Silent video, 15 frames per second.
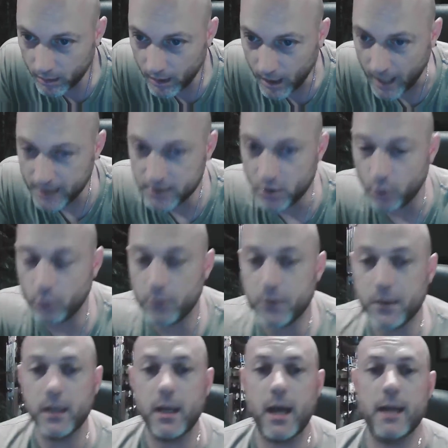I don't
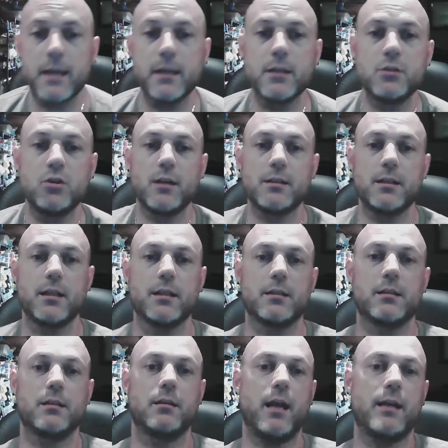think I can adjust
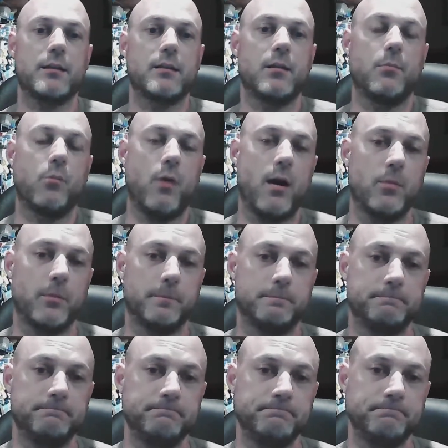this. That's the problem.
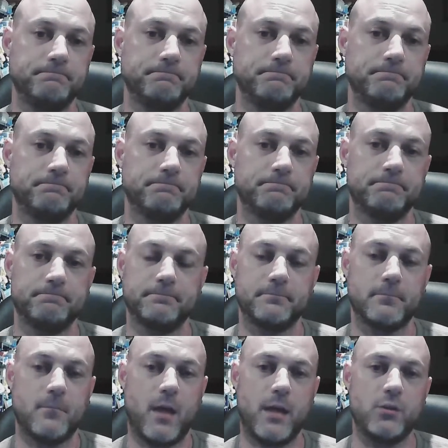
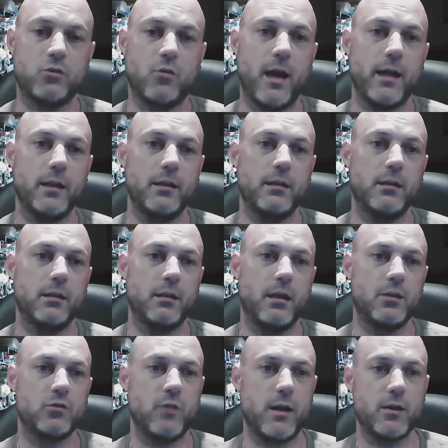I tried
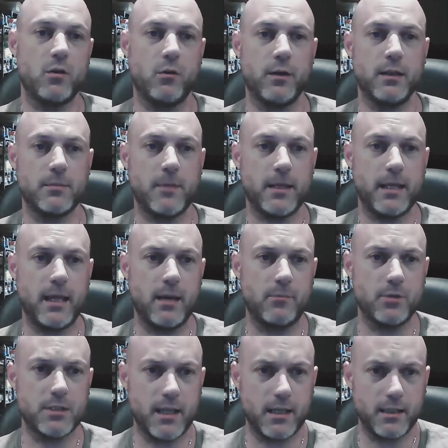going into my camera
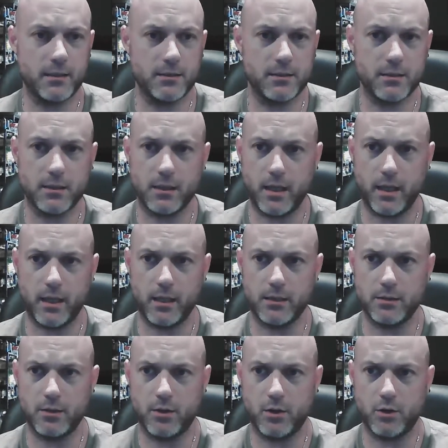settings
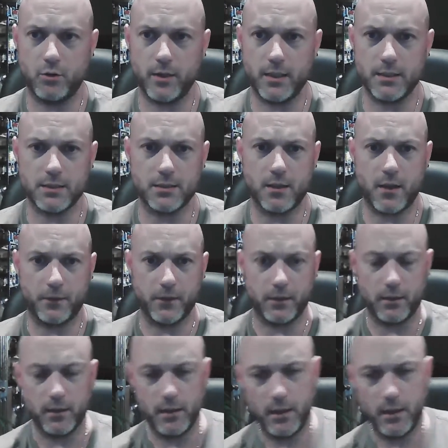and there is nothing.